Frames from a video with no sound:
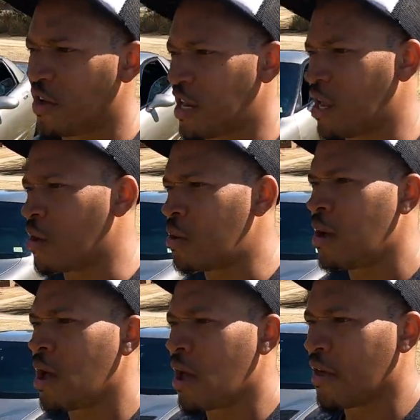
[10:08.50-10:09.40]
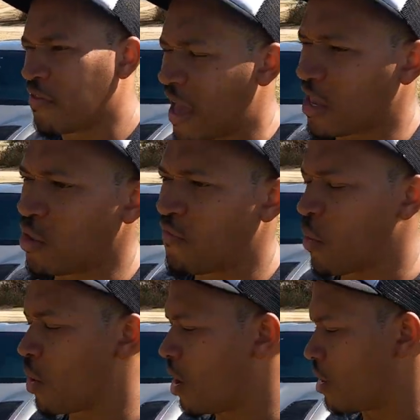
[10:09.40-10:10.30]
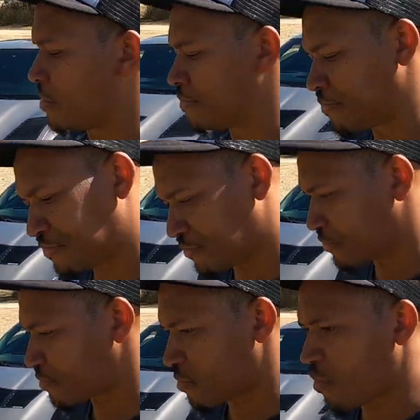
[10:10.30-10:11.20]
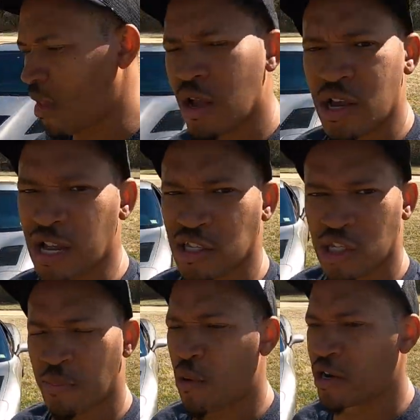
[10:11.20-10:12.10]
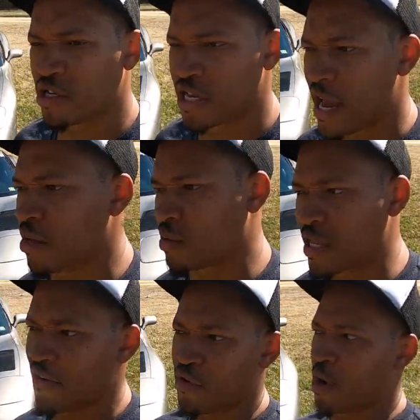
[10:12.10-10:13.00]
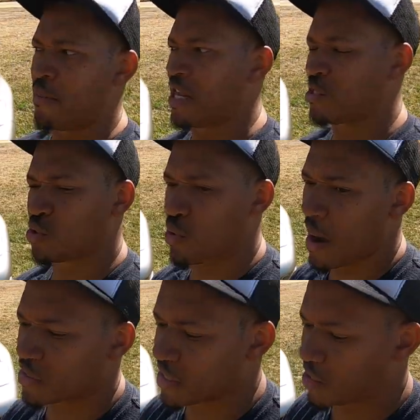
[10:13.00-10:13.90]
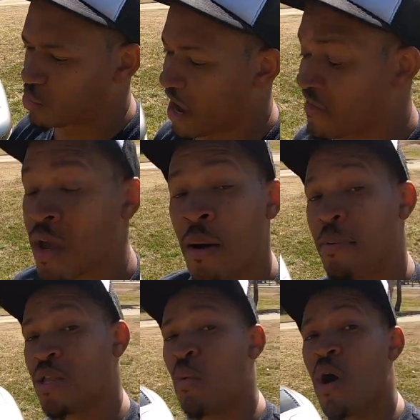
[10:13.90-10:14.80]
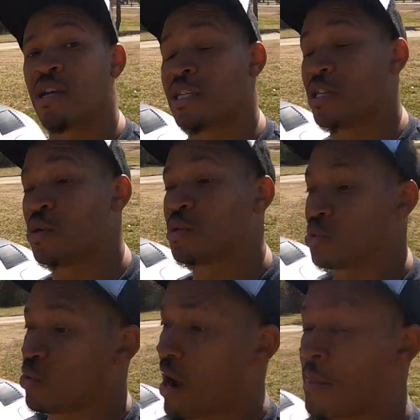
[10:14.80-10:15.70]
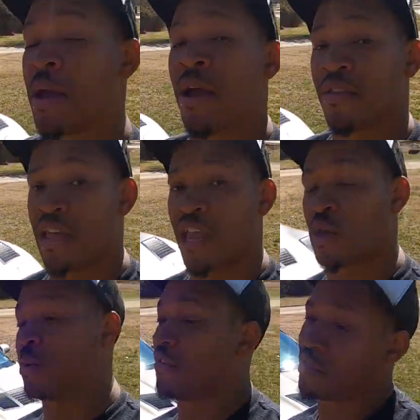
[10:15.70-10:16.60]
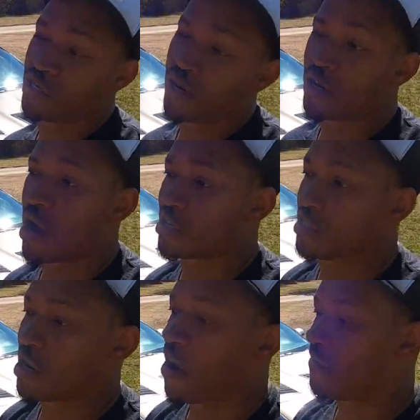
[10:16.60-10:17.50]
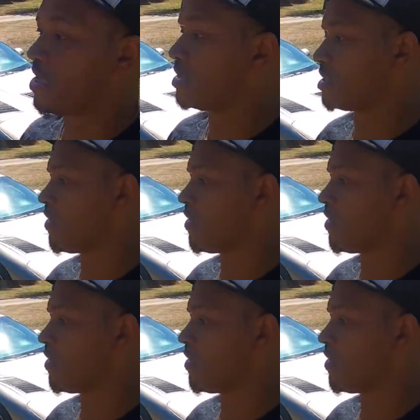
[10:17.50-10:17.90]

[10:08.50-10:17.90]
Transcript: the video. Thank you for um, constant supporting the channel. It's not very many subscribers that I do have, but the ones that do subscribe, thank you. And if I see you Cars and Coffee and